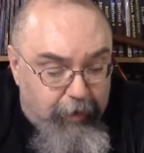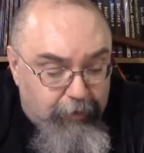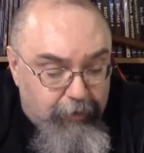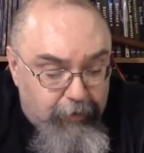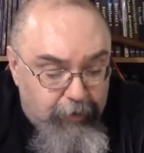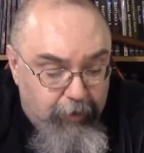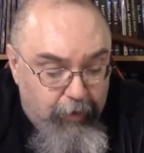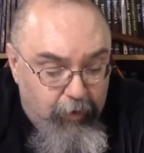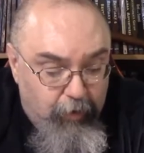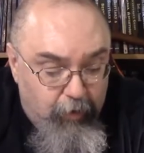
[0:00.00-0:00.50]

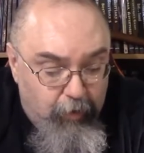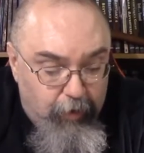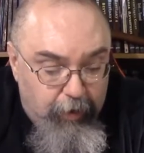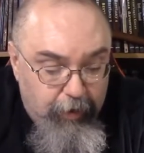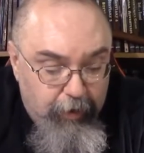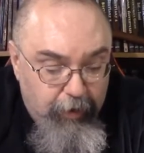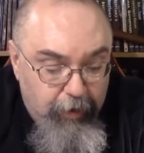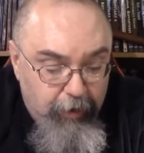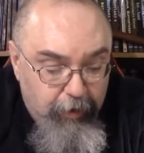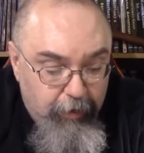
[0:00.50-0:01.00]
So
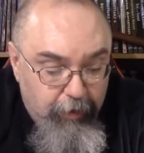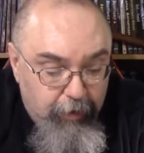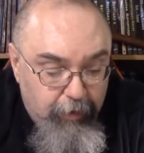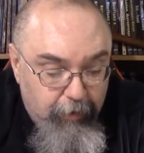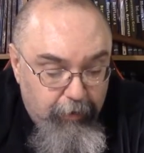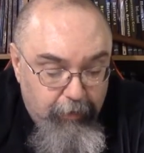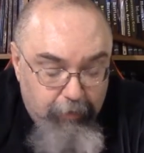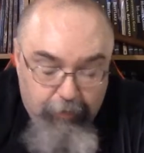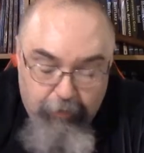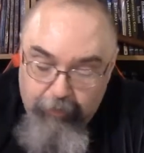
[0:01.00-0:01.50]

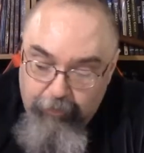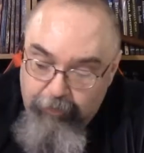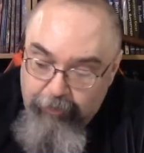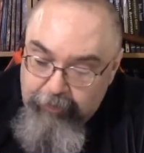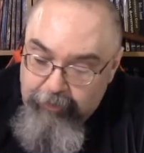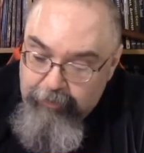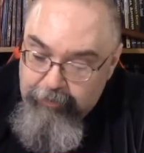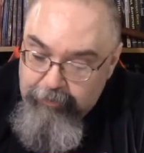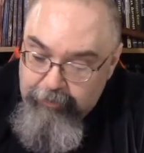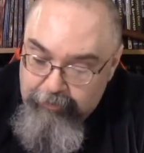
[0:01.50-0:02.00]

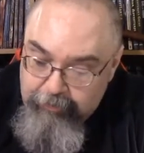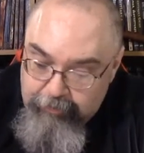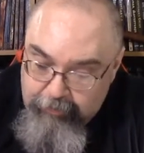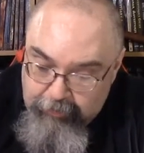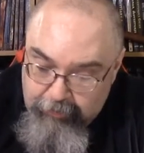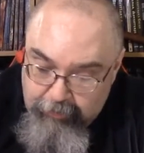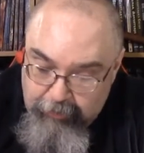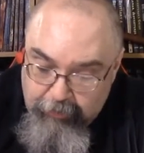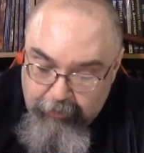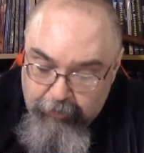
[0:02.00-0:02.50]
these
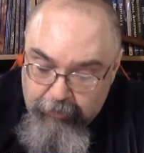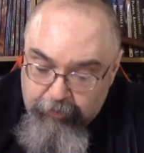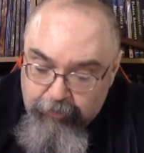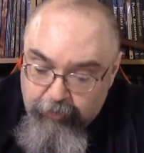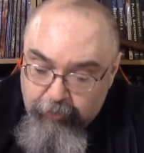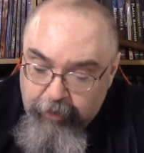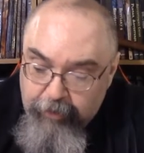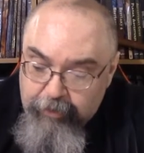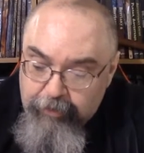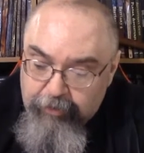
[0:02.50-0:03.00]

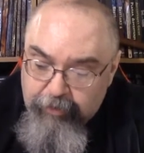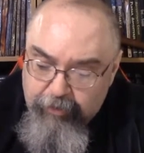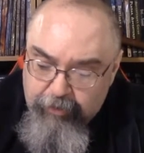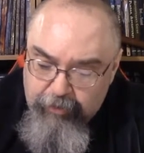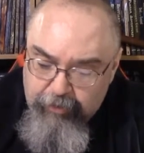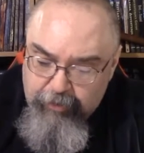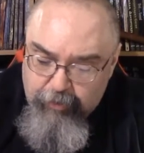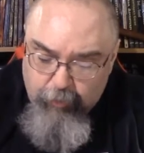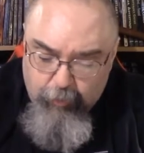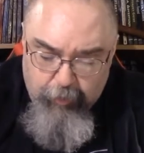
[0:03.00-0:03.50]

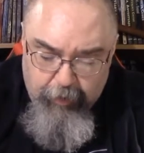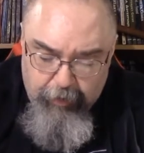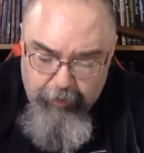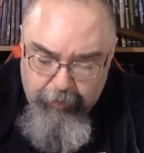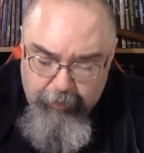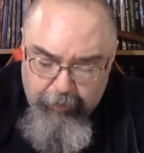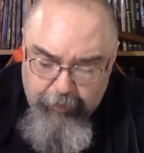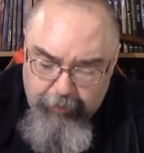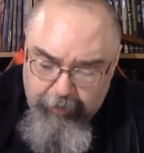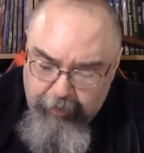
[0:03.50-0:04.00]
illustrations with
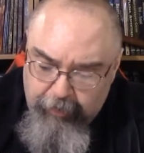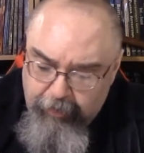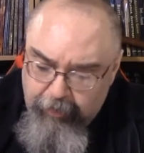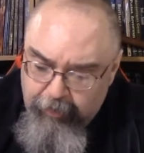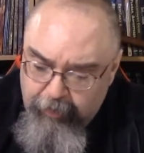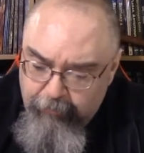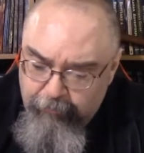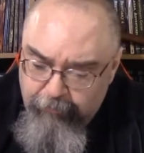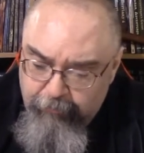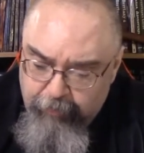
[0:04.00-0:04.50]

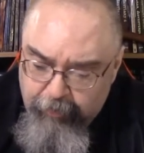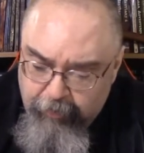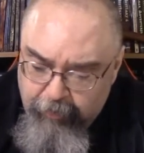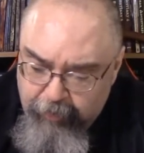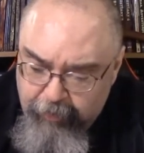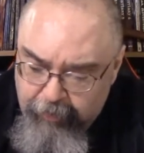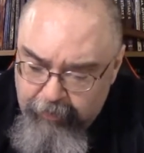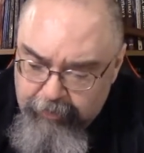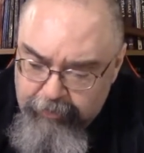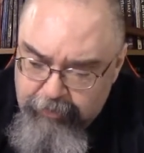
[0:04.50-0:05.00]
the
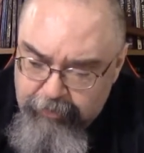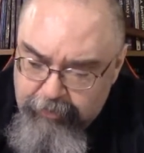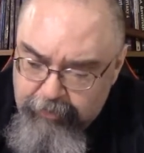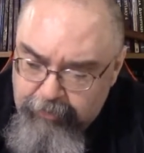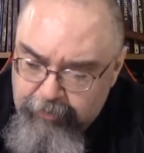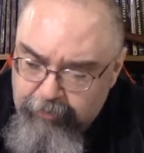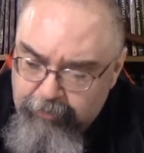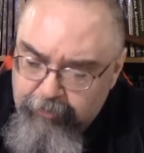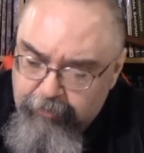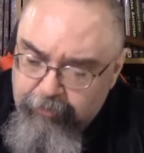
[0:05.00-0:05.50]

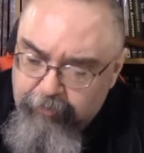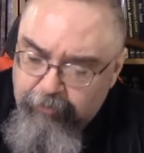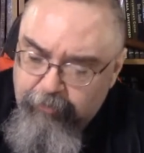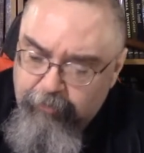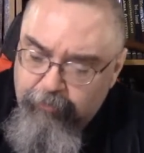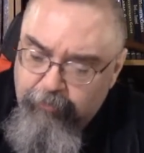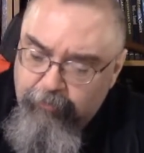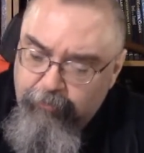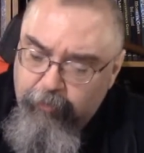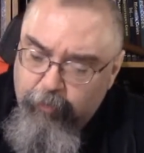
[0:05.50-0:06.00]
various,
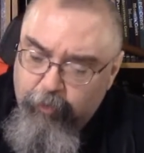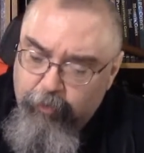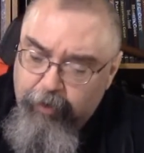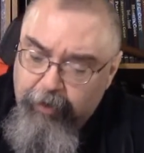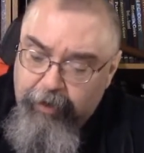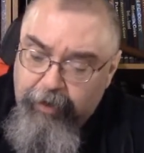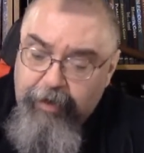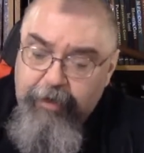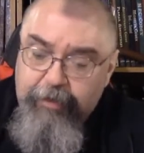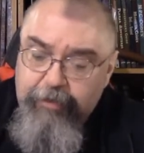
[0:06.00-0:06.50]
for
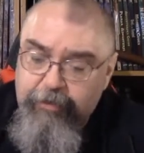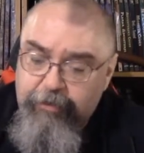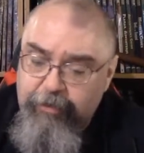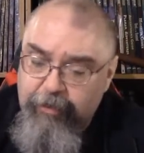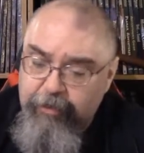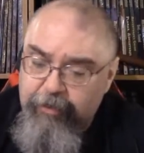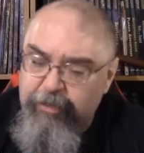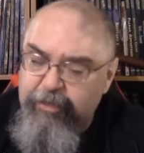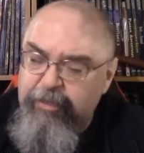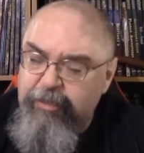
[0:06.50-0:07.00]

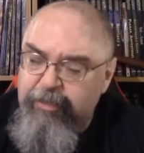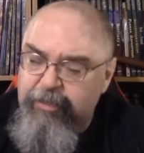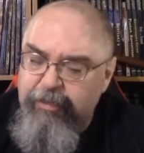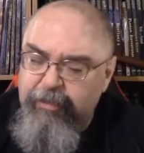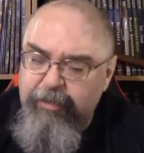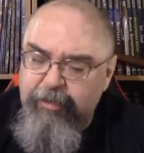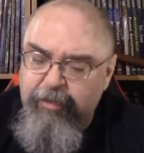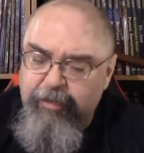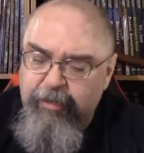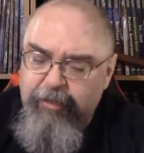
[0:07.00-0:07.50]
instance,
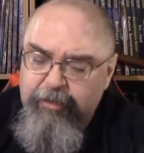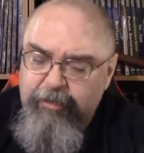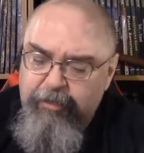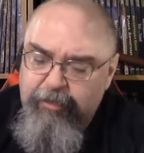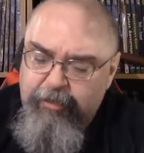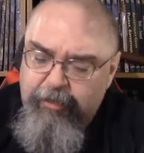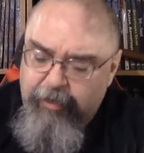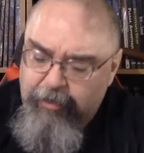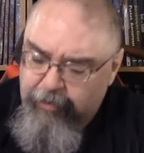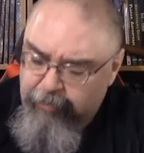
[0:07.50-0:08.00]

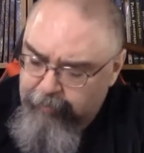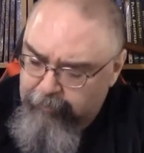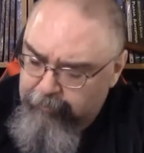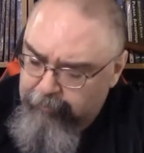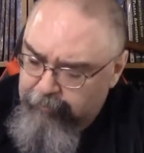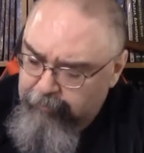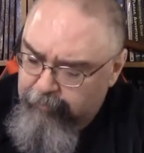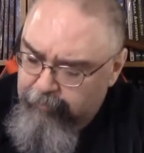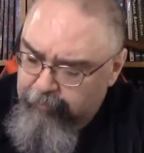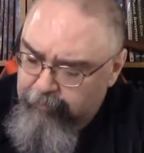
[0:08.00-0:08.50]
this
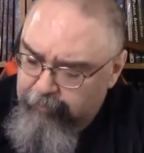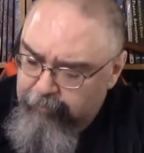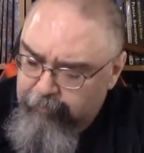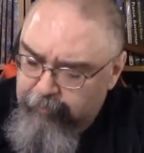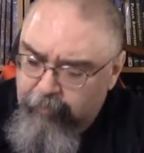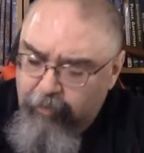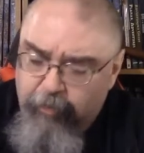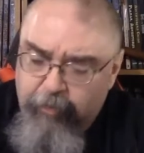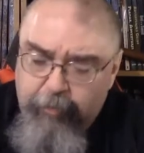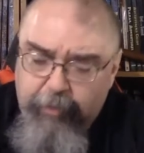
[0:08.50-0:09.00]

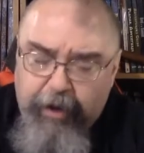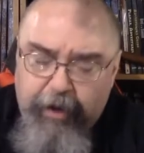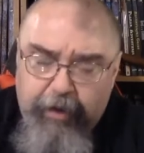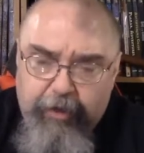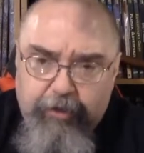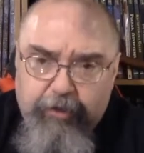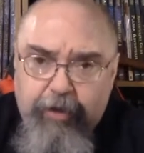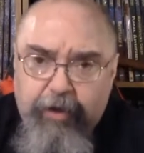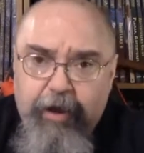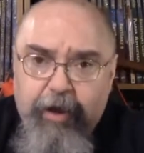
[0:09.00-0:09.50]
on
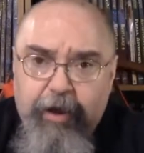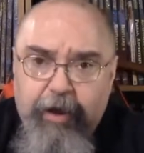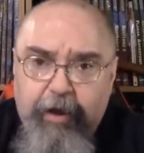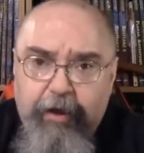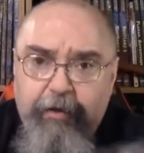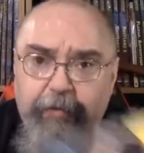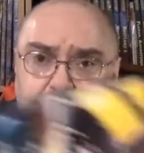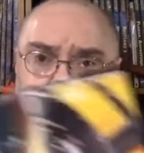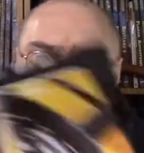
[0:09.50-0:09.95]
page 9